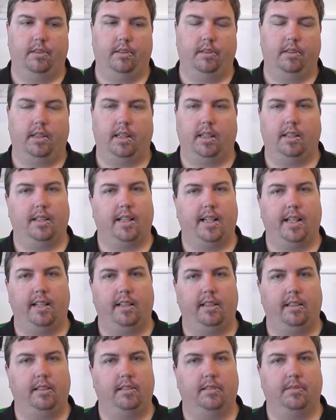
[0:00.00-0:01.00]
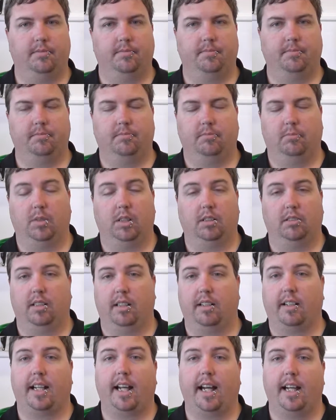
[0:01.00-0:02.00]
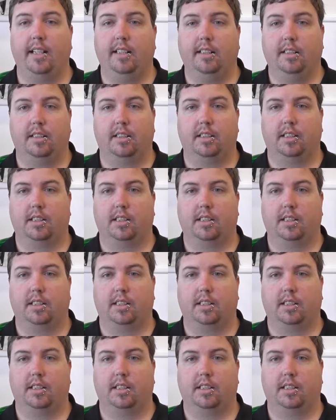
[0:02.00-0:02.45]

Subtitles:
They'll lay, they're a cave